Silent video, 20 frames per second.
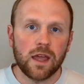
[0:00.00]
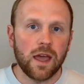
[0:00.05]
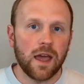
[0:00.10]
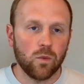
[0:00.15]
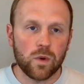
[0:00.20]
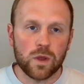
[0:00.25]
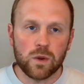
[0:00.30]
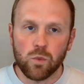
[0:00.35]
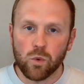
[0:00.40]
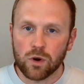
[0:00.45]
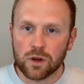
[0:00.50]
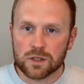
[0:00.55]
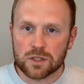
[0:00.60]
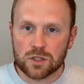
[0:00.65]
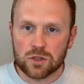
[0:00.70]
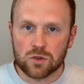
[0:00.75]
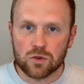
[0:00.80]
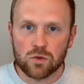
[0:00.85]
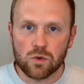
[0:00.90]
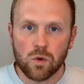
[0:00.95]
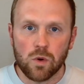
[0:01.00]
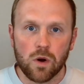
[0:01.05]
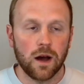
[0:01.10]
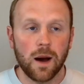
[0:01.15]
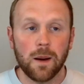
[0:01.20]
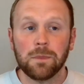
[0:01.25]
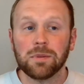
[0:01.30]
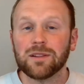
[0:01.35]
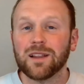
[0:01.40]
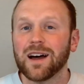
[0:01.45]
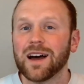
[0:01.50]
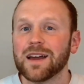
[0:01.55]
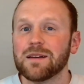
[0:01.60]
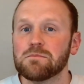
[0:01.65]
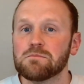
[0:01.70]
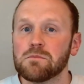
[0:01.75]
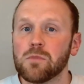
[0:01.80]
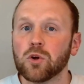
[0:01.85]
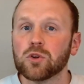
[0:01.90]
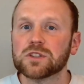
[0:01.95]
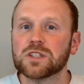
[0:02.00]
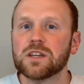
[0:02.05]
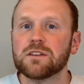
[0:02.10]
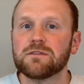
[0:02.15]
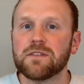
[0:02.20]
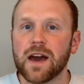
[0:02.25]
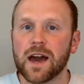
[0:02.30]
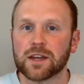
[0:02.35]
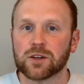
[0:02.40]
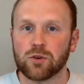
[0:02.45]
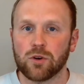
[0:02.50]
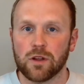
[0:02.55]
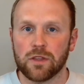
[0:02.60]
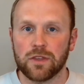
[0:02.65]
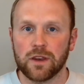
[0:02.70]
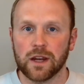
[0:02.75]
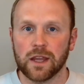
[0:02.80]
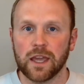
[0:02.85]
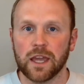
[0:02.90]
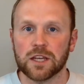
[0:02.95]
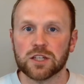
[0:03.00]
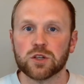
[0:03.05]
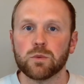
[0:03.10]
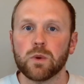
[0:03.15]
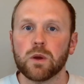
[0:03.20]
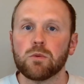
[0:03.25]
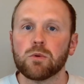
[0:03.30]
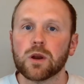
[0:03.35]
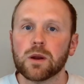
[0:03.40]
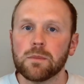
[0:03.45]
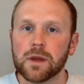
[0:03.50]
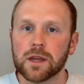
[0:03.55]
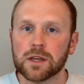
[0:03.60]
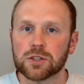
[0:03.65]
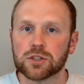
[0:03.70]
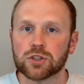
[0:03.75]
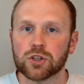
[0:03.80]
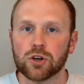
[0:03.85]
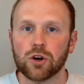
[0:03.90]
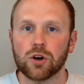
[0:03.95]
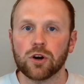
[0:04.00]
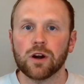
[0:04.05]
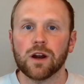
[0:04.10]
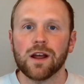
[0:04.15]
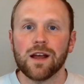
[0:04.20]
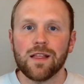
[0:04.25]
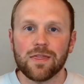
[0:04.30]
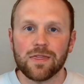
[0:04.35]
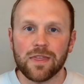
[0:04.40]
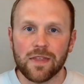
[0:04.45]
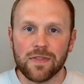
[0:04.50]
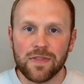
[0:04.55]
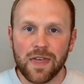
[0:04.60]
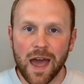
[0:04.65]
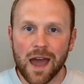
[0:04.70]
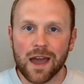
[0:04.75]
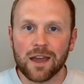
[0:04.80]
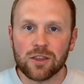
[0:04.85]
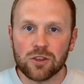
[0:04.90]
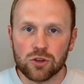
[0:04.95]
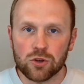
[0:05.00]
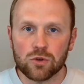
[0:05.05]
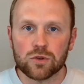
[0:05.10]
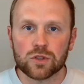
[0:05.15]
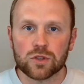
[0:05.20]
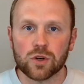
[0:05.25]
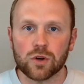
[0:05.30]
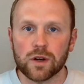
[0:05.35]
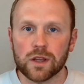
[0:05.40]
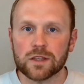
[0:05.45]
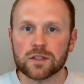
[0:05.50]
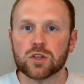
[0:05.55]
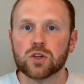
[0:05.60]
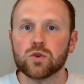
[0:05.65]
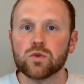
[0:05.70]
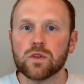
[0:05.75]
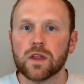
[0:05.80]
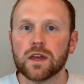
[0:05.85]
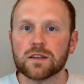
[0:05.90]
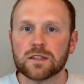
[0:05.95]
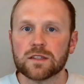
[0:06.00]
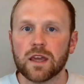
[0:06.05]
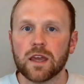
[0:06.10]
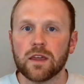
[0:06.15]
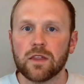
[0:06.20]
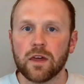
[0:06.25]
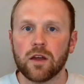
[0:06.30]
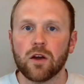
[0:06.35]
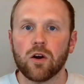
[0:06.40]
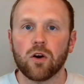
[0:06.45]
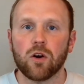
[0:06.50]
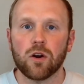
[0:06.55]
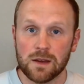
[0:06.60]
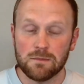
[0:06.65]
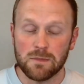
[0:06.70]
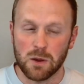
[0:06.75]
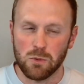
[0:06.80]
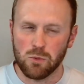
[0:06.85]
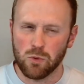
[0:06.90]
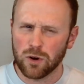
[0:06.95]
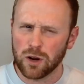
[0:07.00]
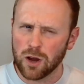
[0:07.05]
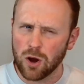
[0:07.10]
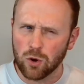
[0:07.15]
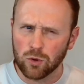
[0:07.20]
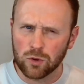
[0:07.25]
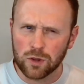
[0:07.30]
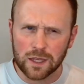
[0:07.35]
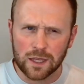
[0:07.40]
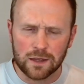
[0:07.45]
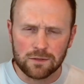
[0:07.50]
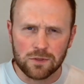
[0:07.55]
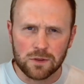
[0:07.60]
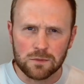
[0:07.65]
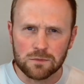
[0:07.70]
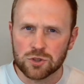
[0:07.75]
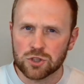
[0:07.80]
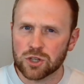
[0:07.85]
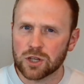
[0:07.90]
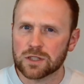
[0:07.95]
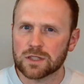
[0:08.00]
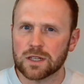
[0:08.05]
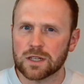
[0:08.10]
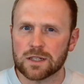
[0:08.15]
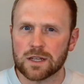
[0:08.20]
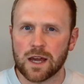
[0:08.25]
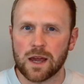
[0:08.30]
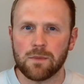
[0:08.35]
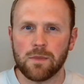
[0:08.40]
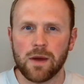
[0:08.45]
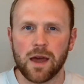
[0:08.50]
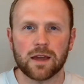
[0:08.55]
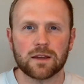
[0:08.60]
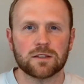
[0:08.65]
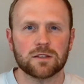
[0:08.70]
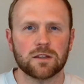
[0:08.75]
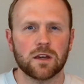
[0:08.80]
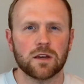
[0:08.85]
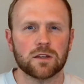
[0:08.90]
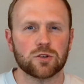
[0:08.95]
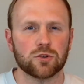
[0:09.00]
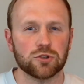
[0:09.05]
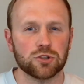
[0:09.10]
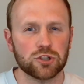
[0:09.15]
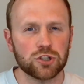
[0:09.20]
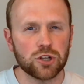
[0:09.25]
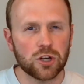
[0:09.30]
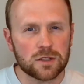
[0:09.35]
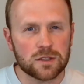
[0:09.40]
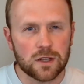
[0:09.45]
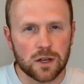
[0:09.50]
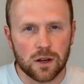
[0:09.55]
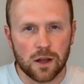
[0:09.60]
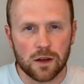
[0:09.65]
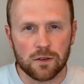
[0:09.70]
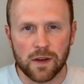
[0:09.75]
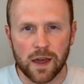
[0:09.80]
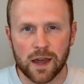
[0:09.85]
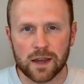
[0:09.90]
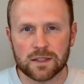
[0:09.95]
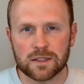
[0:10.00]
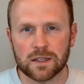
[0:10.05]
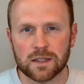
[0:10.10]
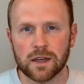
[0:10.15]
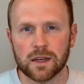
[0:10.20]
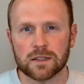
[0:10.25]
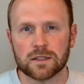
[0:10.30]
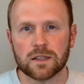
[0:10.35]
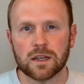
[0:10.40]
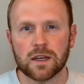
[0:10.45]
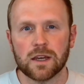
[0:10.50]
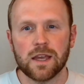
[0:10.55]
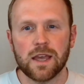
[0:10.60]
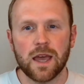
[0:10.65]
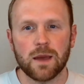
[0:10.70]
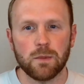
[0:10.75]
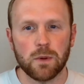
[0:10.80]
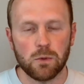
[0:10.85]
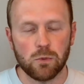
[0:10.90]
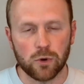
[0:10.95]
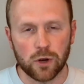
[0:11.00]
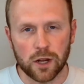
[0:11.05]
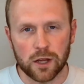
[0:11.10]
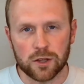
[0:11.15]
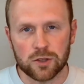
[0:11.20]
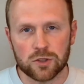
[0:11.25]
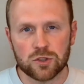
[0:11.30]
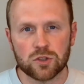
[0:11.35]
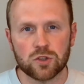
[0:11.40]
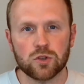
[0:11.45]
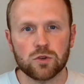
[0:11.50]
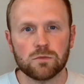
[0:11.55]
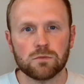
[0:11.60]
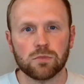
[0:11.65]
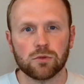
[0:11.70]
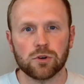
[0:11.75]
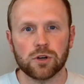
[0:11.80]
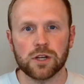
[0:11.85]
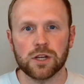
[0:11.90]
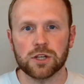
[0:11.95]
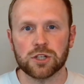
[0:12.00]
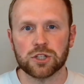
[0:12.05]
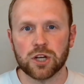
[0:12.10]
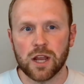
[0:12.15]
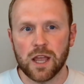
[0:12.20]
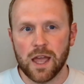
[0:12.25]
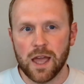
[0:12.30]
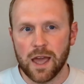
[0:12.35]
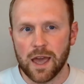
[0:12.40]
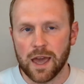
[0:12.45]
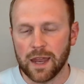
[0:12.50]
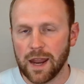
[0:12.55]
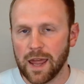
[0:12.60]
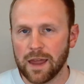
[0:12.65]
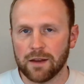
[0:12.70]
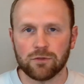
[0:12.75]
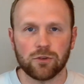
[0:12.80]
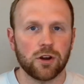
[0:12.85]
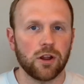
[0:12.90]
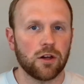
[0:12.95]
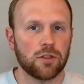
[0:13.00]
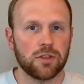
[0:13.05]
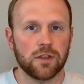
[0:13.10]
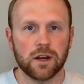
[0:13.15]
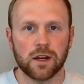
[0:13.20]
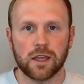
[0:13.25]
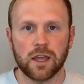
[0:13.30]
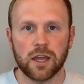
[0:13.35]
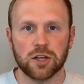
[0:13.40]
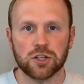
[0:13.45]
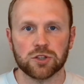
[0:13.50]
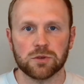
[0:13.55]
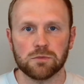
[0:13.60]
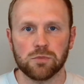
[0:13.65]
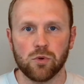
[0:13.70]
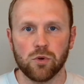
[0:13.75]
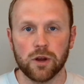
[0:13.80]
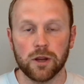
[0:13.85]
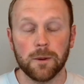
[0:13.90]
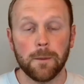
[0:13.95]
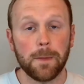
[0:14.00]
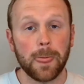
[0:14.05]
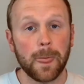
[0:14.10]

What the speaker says: we want to apply multi-factor authentication. We want to make sure that that user is who they say they are. We want to only give them just-in-time access or just enough access, and we want to assume breach at every authentication point.